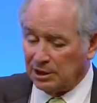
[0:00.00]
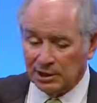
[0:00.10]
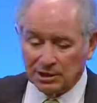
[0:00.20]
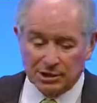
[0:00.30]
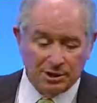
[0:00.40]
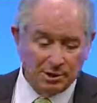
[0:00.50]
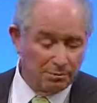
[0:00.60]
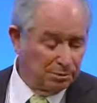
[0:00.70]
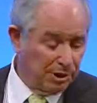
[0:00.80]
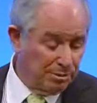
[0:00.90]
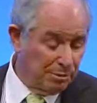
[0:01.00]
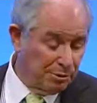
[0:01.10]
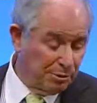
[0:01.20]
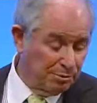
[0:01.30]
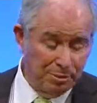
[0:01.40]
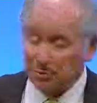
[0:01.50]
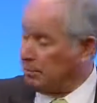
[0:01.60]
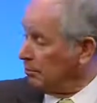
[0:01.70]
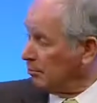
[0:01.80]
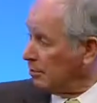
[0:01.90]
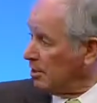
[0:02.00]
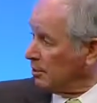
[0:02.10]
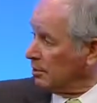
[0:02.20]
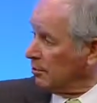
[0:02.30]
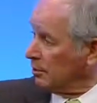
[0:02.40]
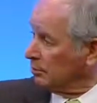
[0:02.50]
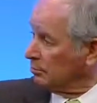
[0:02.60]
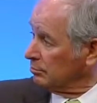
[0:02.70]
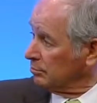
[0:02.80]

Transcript: And I said, don't blame your own people for not knowing.